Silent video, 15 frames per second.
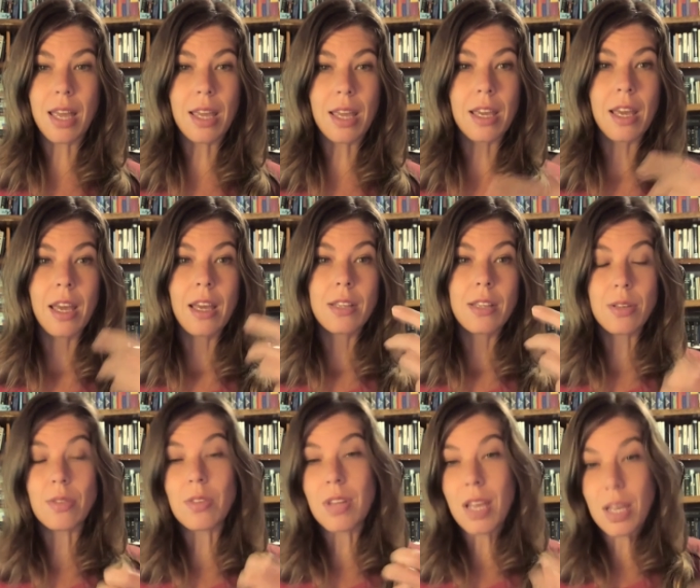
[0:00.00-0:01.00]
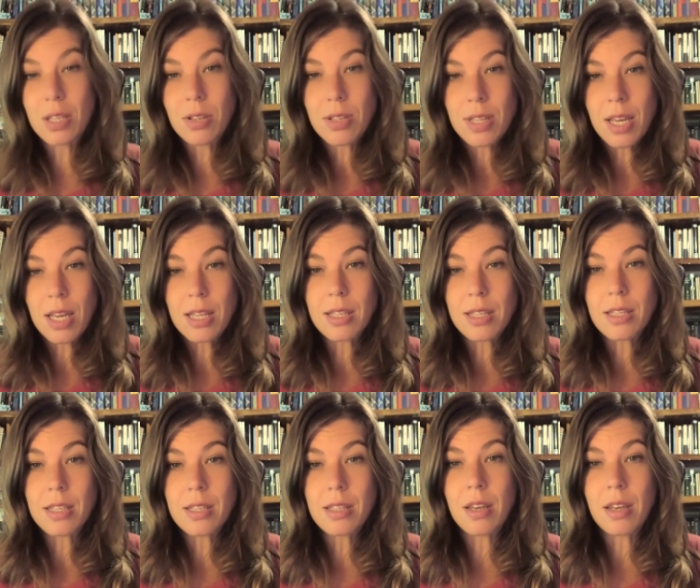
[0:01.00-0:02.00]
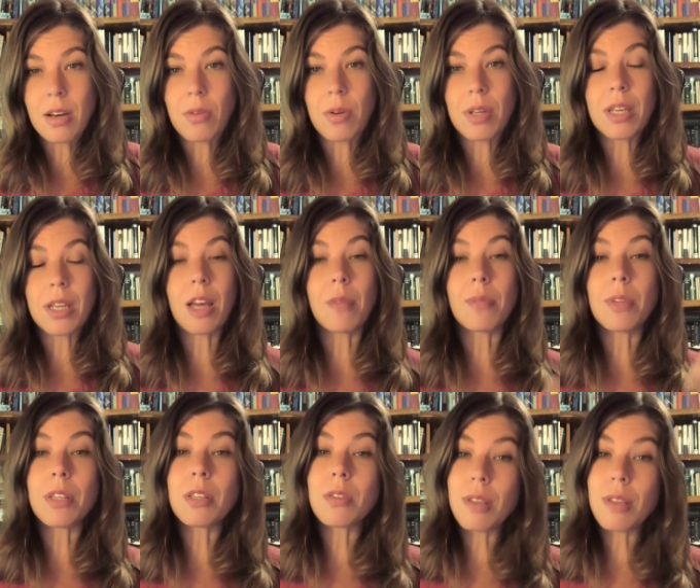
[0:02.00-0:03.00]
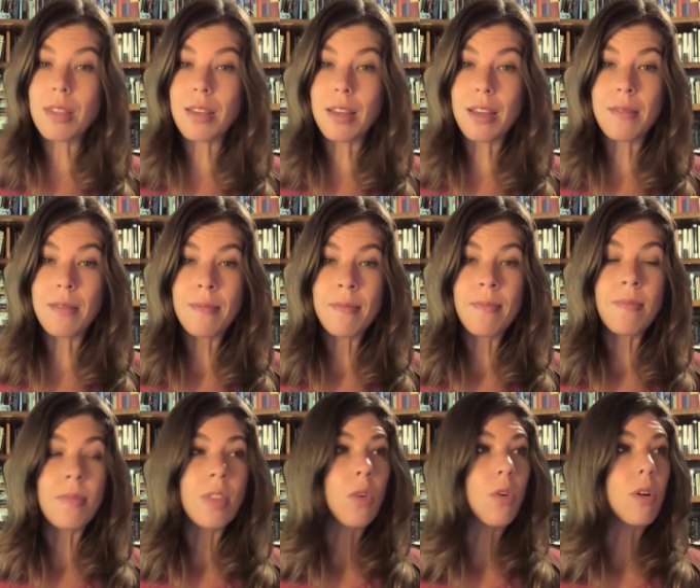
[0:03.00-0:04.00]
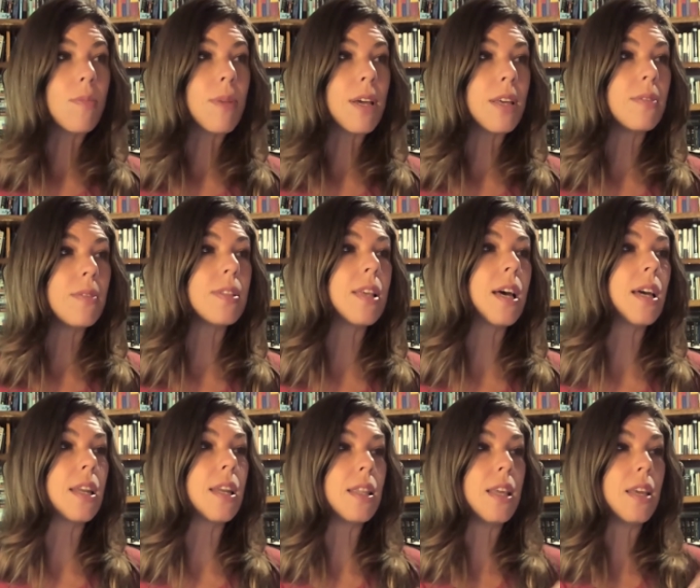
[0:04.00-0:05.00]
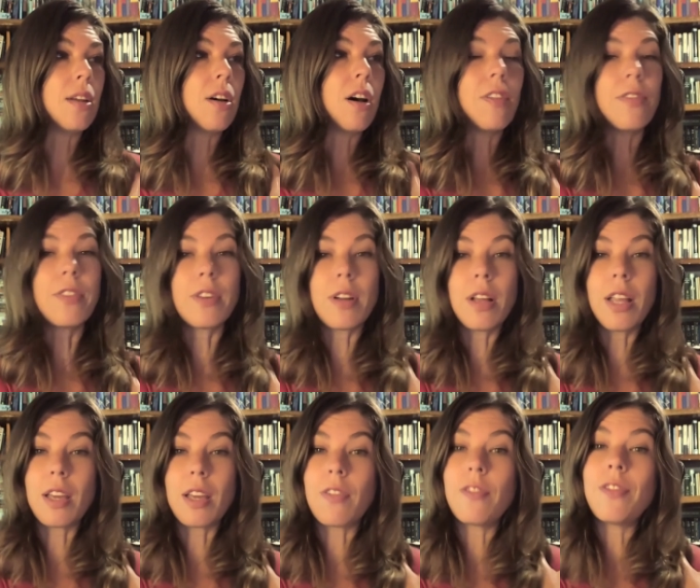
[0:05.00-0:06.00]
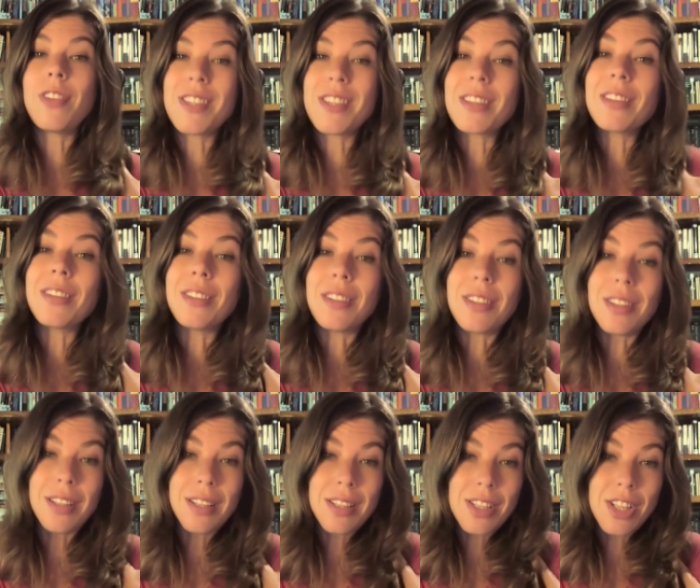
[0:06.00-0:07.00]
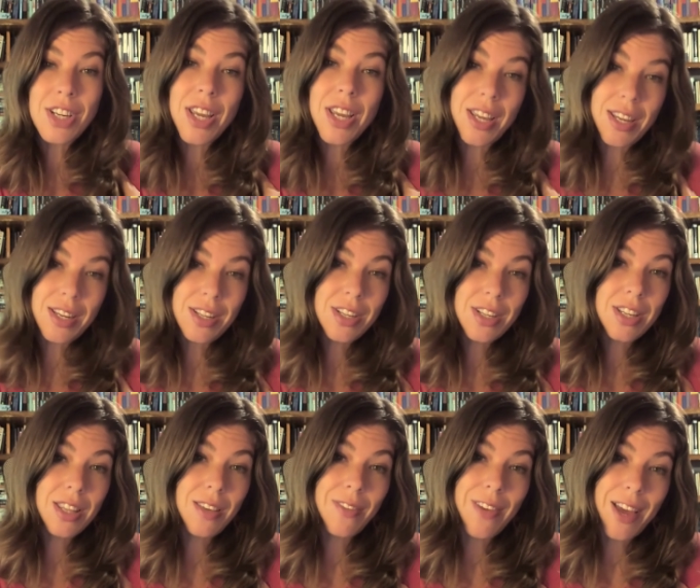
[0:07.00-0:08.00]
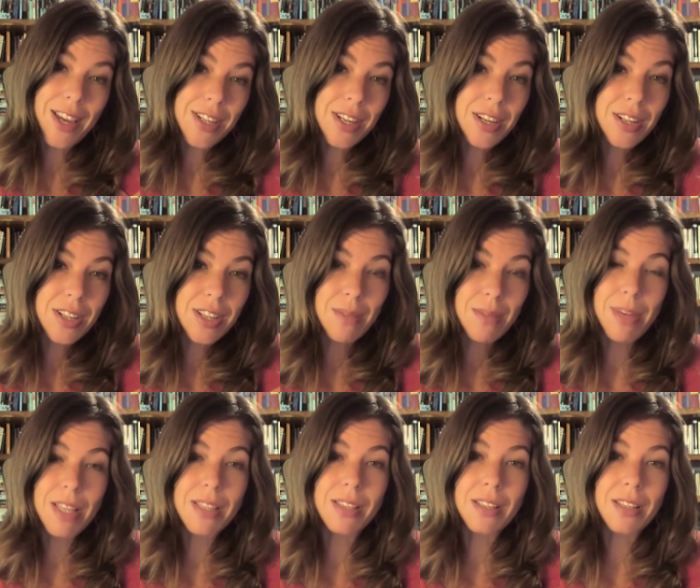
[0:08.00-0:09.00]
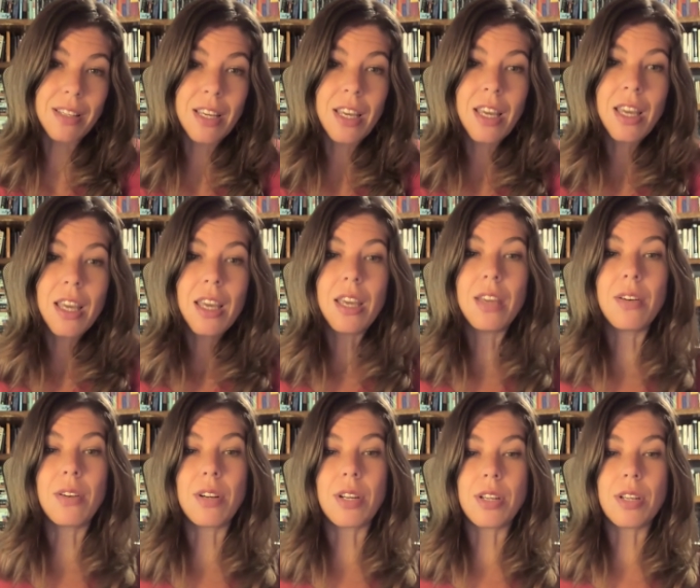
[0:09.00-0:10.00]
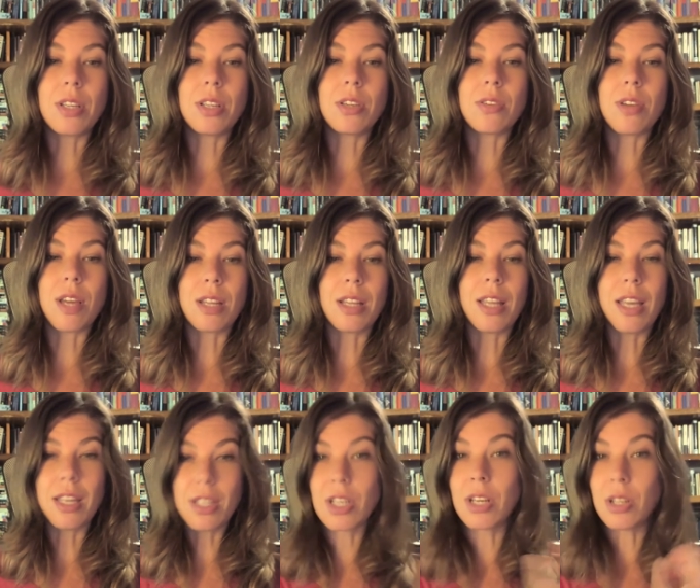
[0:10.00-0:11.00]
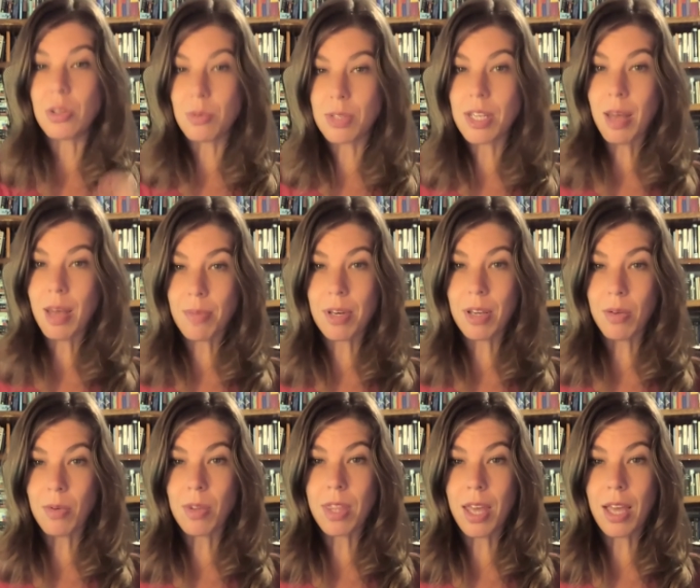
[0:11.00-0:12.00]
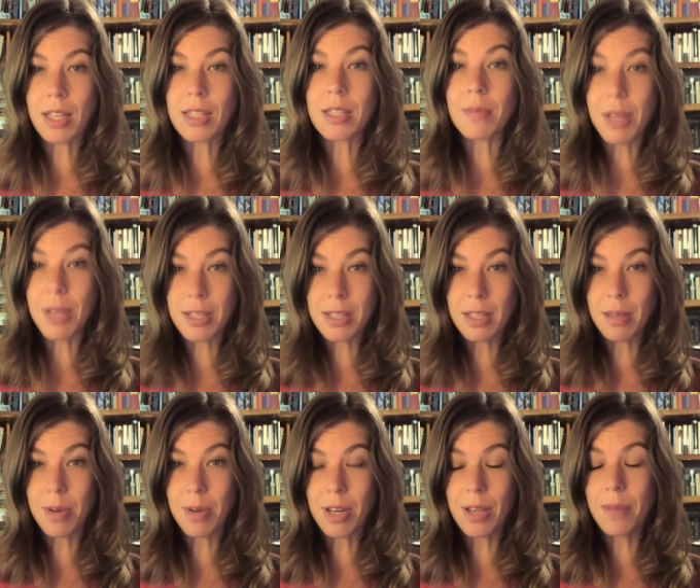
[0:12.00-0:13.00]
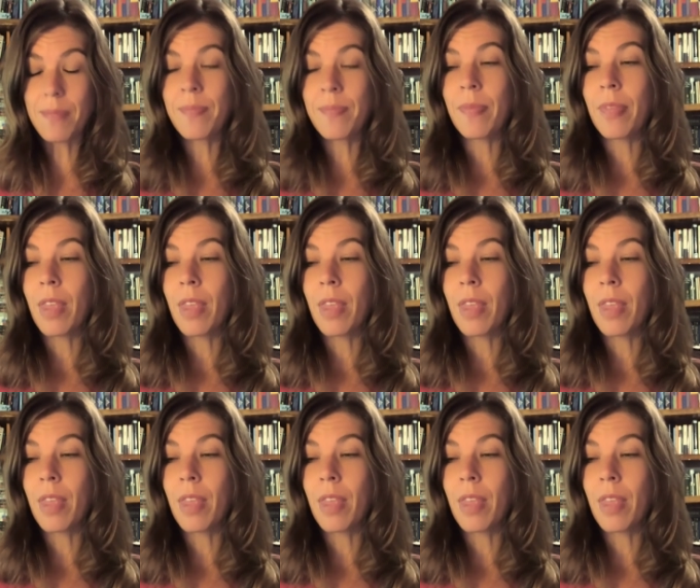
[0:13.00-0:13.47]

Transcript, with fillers: like certain exercises that are going to help to strengthen it, or might use that and then offer like a physical change to the fascia or to the muscle in order to try to like change what's happening with that space in the body.